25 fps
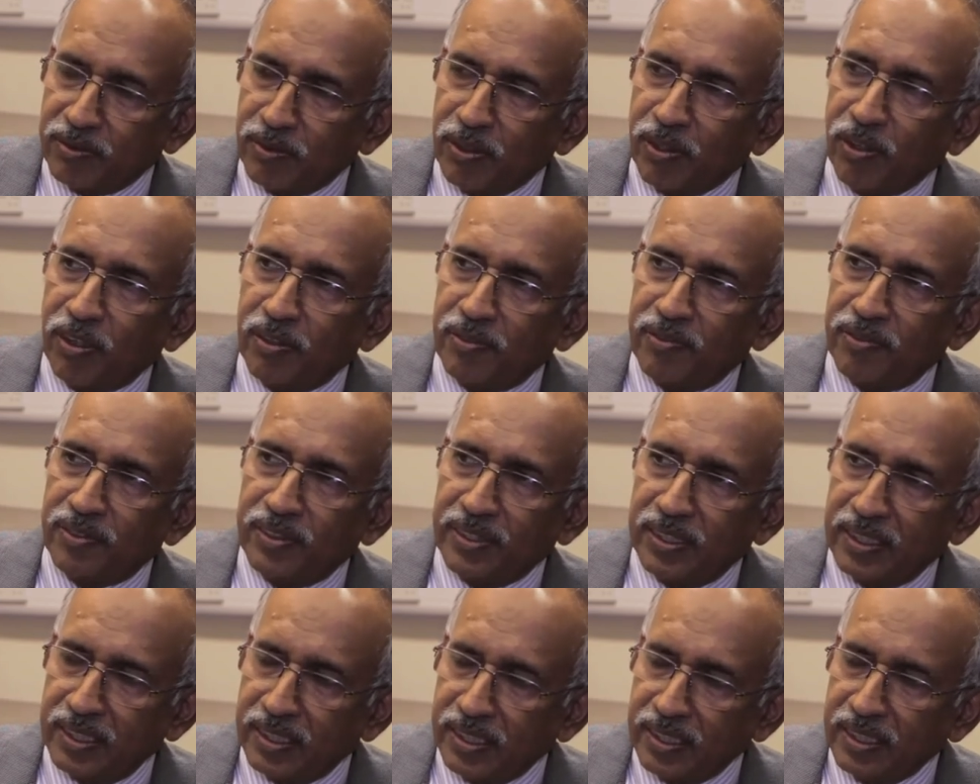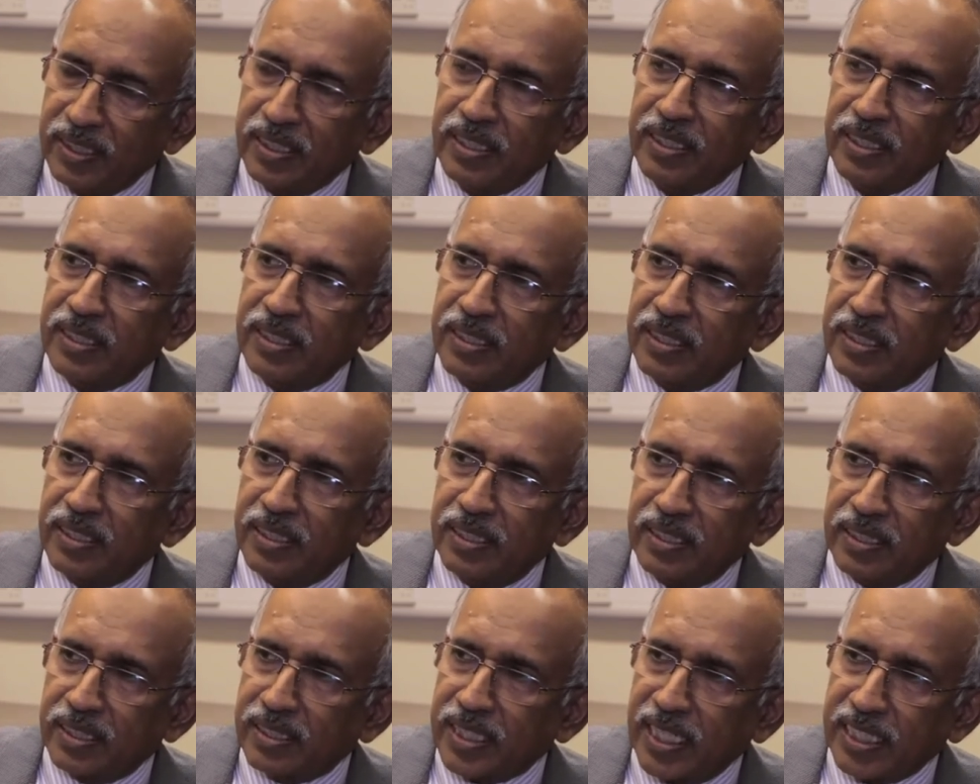We offer
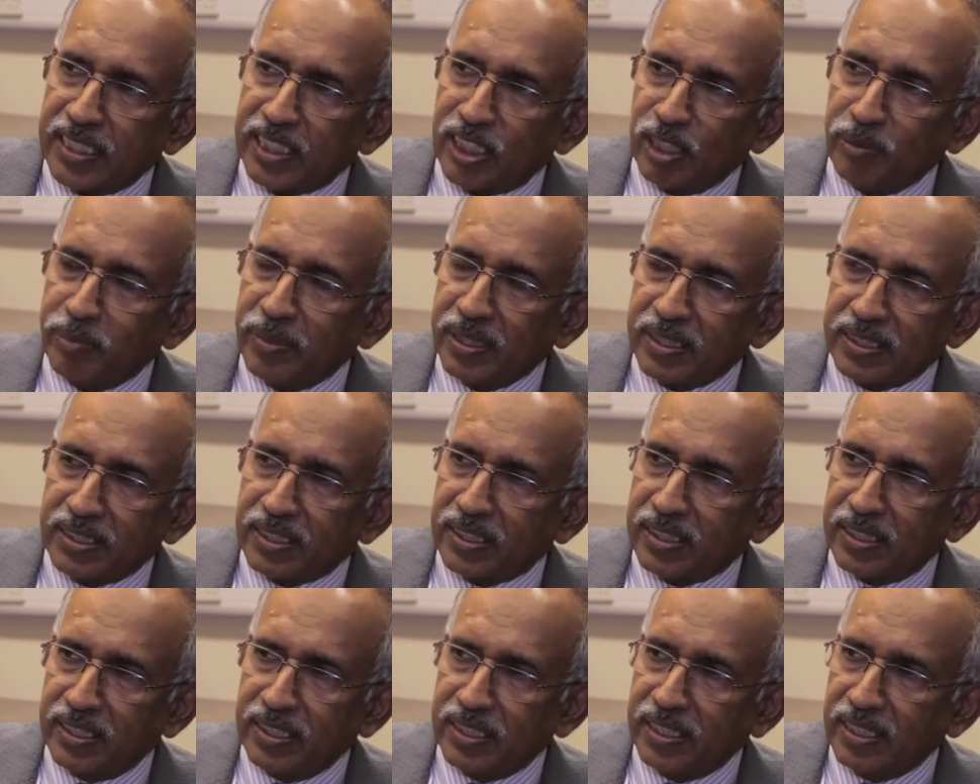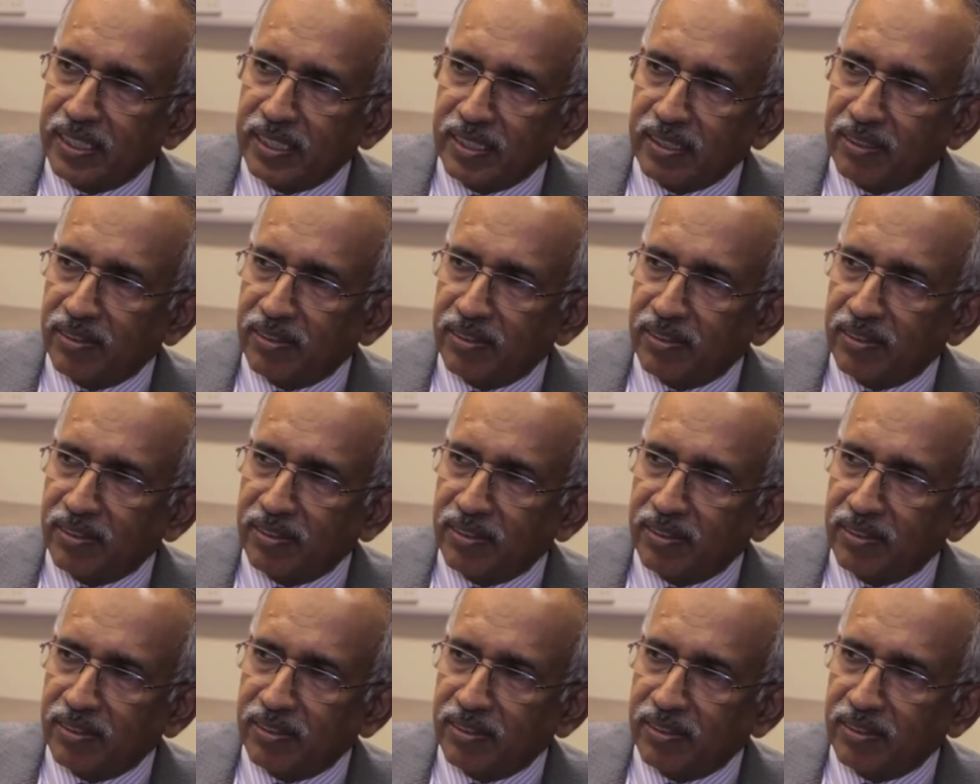glycemic screening,